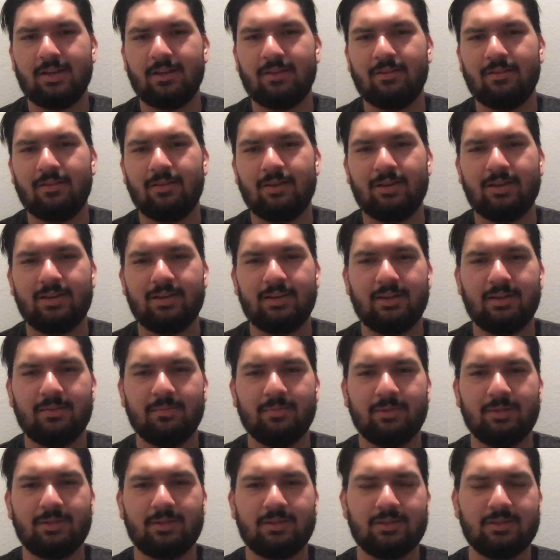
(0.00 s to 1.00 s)
or anything,
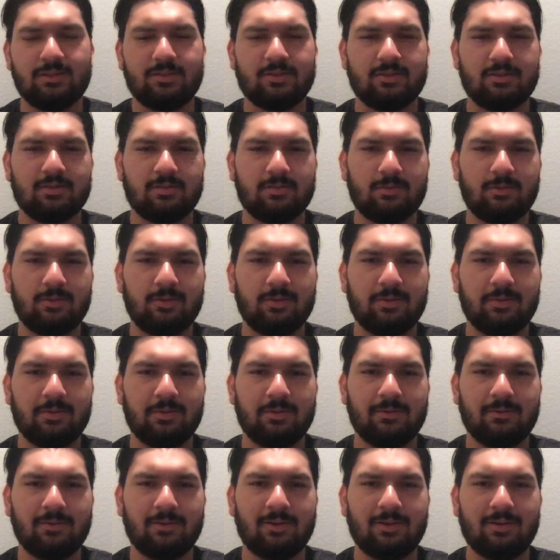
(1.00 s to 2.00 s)
but just the smoking
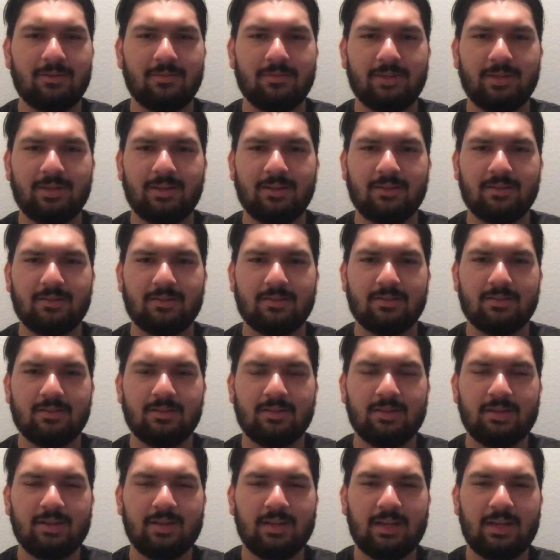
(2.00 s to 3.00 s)
marijuana, because
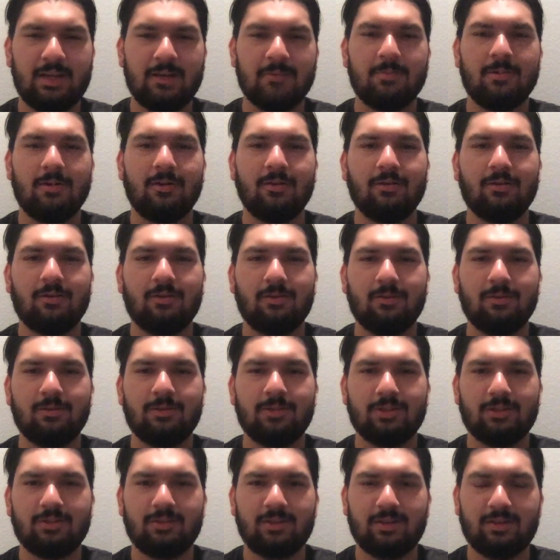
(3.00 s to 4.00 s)
hip hop
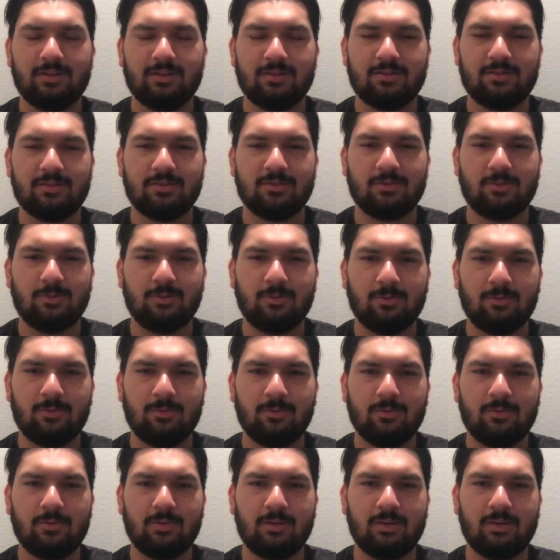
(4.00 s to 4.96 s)
culture is so